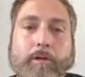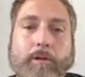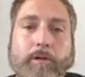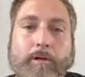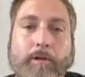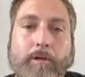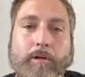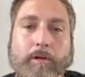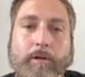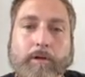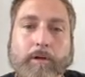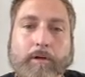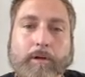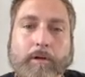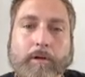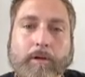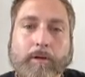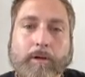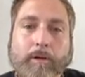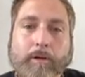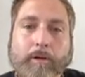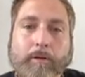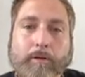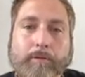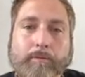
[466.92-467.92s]

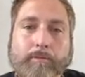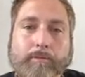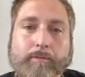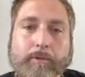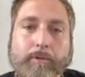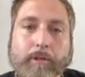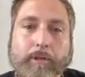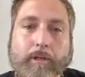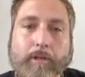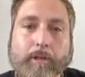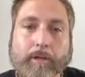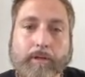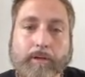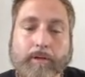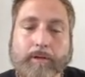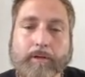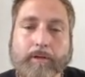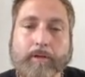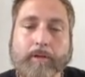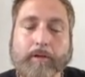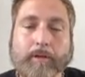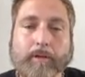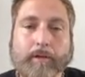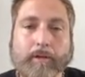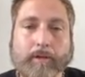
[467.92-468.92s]

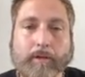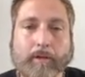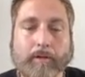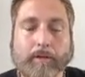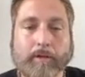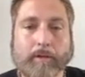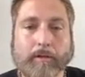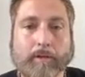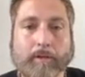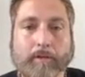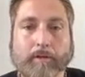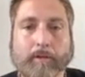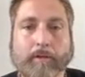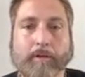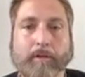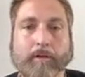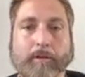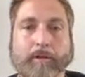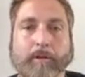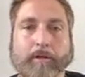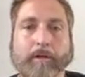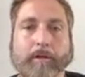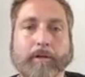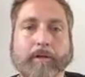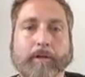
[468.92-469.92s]

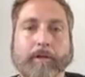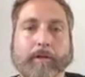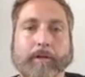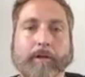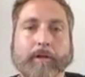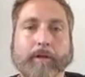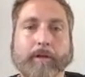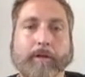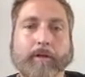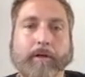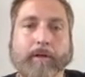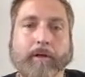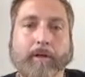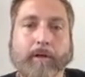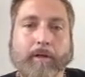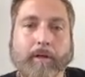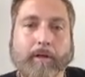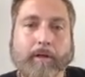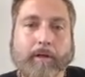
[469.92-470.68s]
This person isn't speaking.